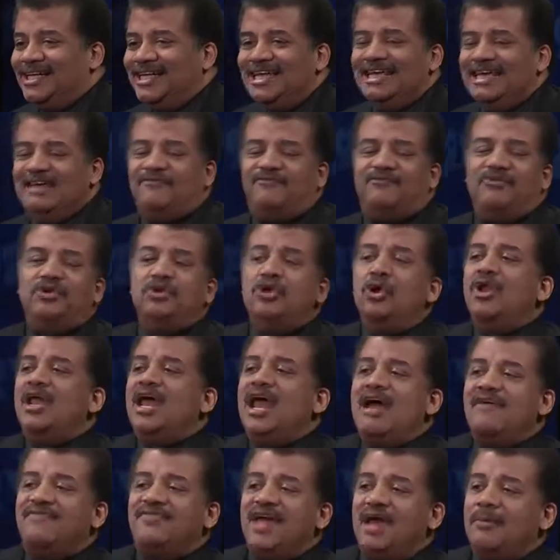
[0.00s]
If you don't
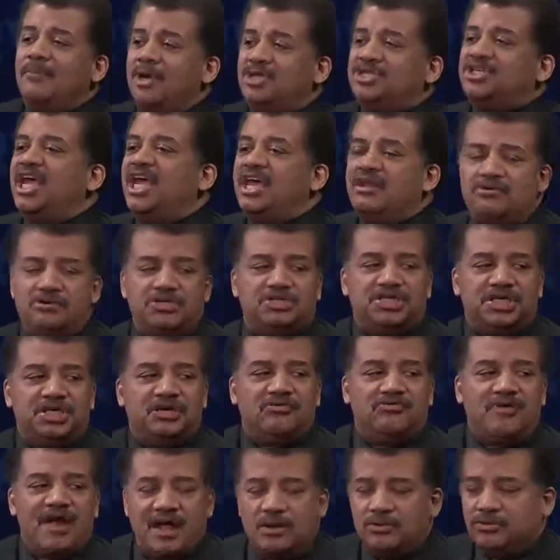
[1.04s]
have that much energy
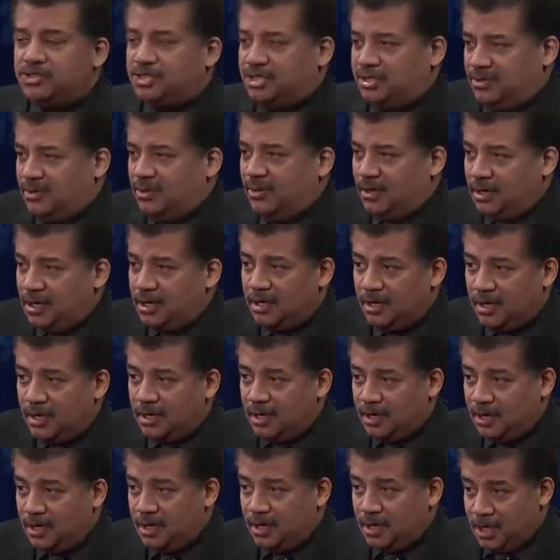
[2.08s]
around you,
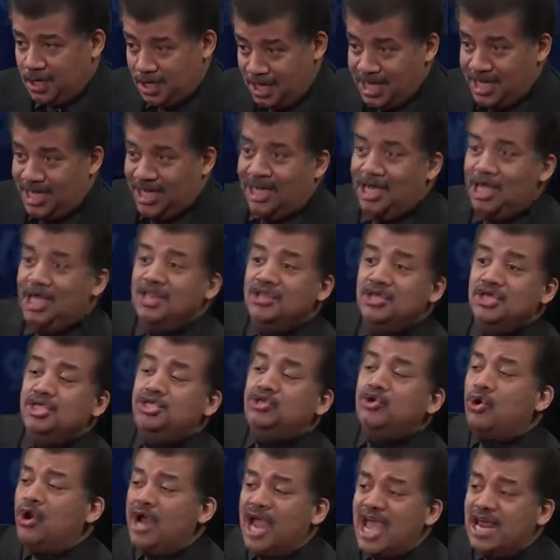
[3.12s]

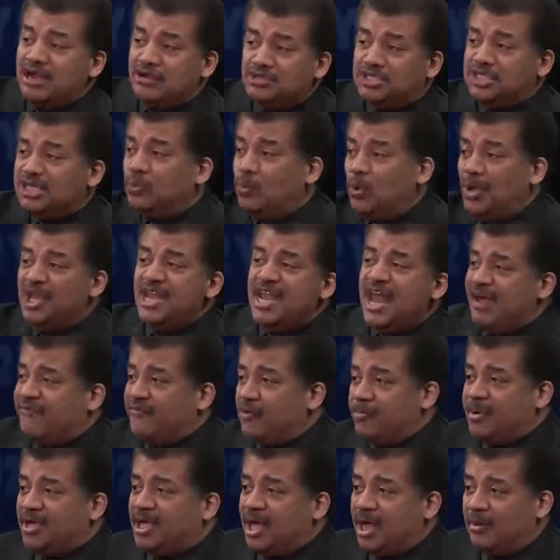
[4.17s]
your energy will
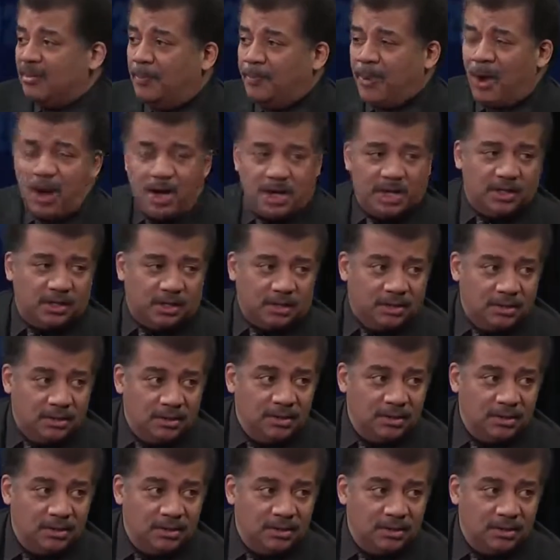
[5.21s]
never become a particle.